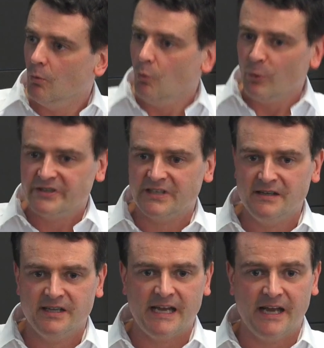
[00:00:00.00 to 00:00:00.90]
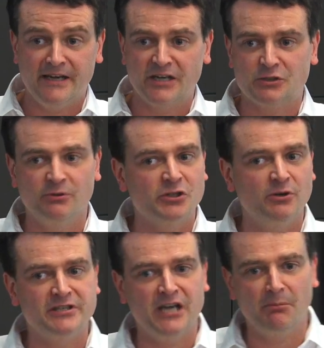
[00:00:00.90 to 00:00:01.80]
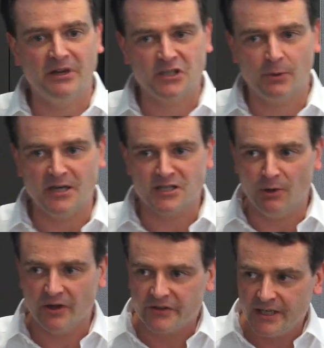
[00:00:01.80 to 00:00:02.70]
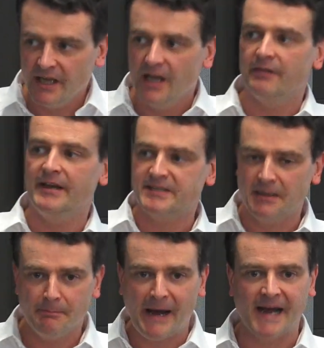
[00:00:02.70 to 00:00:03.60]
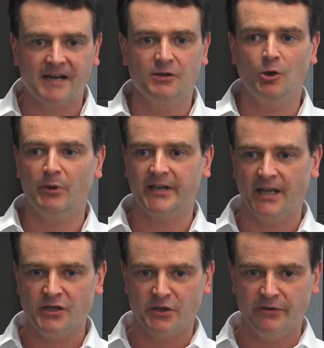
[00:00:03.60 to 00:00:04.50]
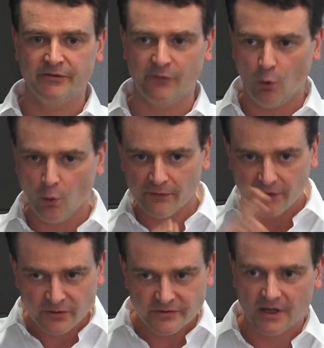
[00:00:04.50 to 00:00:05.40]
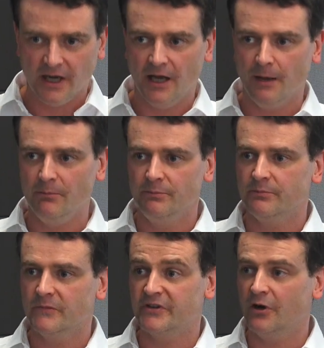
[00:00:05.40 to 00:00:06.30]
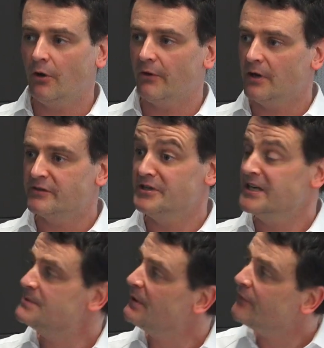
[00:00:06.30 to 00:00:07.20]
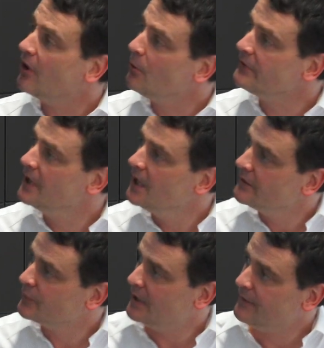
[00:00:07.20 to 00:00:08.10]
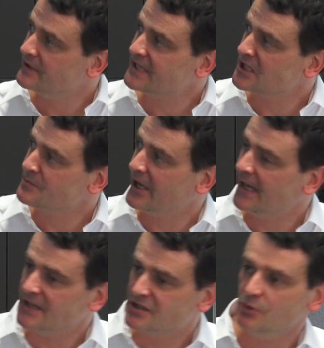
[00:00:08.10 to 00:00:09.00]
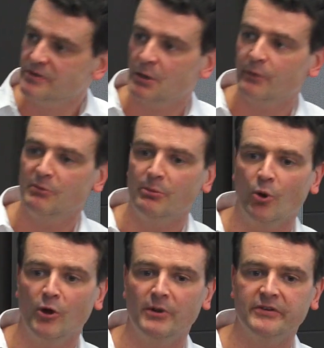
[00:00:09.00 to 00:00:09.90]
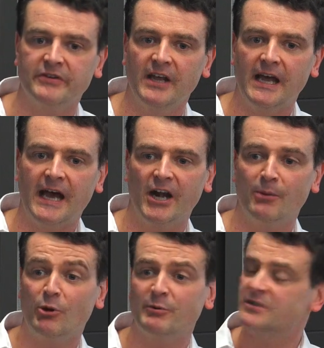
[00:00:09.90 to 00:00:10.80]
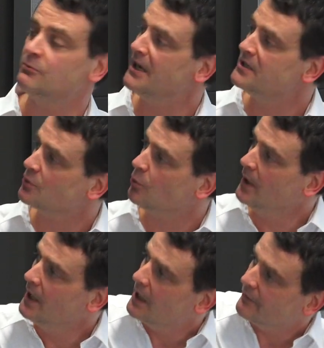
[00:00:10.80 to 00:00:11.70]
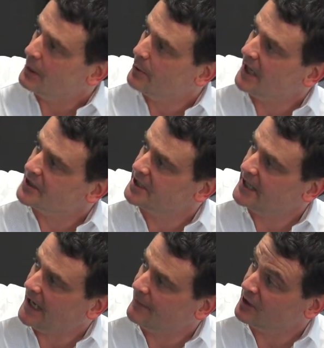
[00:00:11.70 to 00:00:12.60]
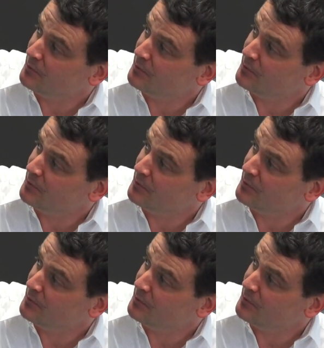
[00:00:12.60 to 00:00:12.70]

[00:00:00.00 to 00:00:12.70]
we send the national insurance number to HMRC. They send back the obligations for all of those scenarios that need to be filed. So if a taxpayer had 2 self-employments and a property rental, they would actually have at the